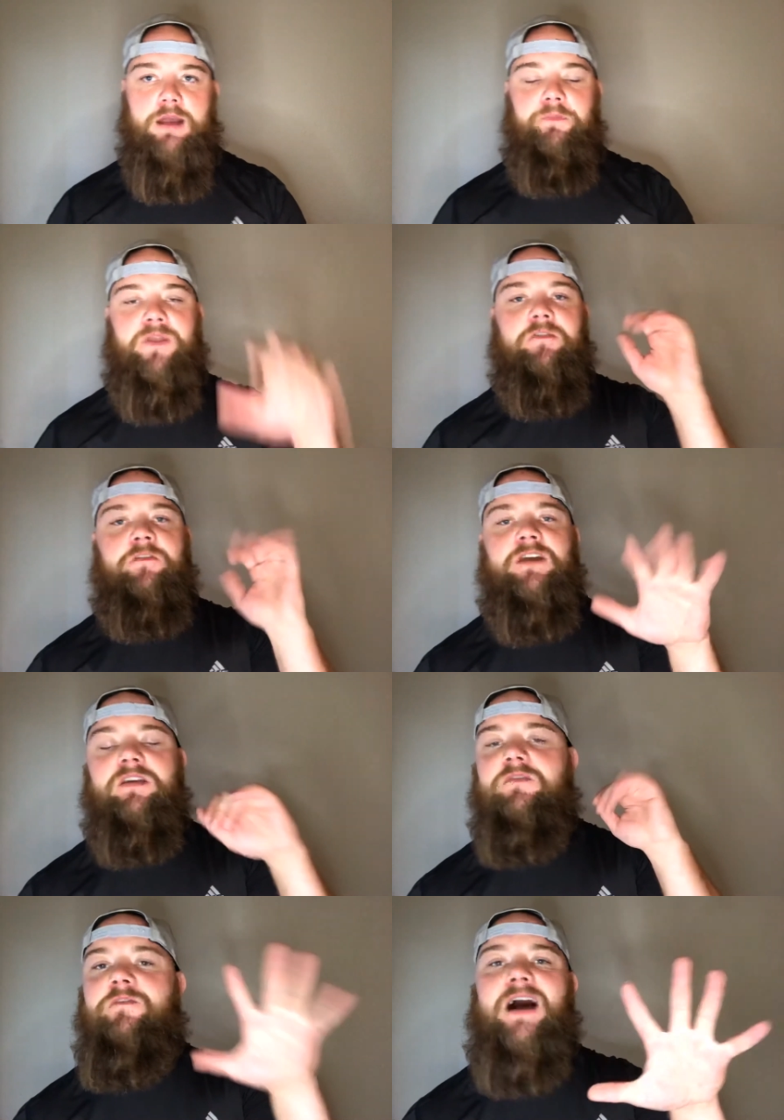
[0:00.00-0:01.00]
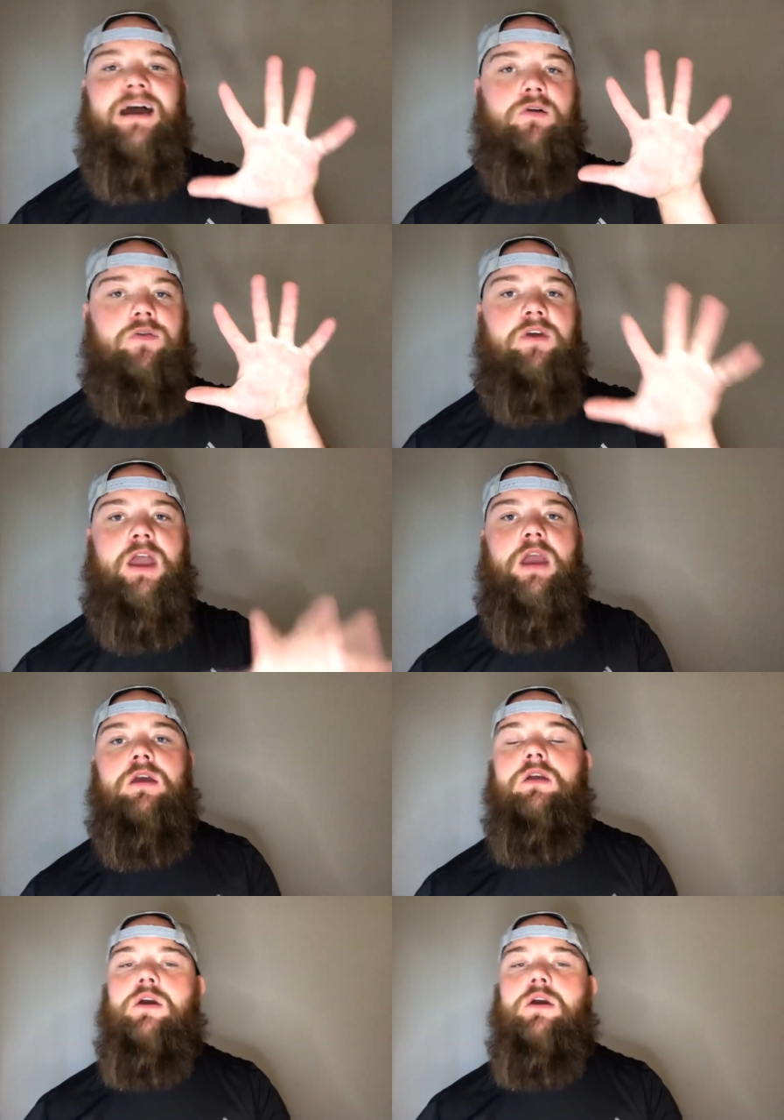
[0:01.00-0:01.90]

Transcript: Then the fifth and final thing,